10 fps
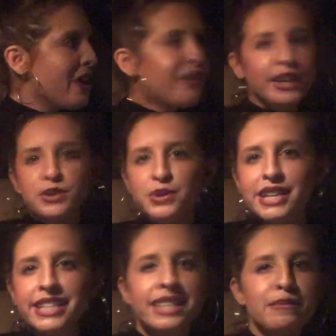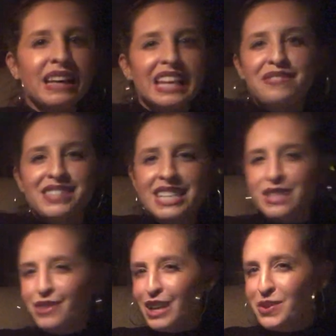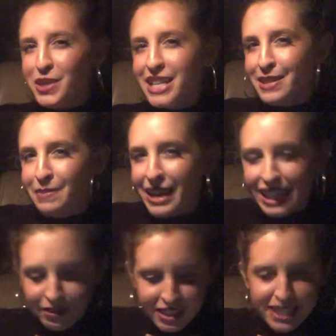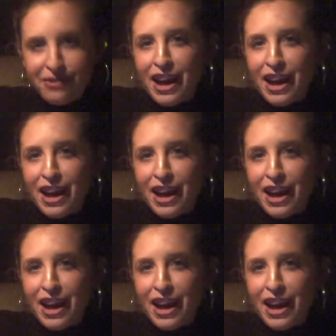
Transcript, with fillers: if I do this, then my life is this. If I do this, then my life is this.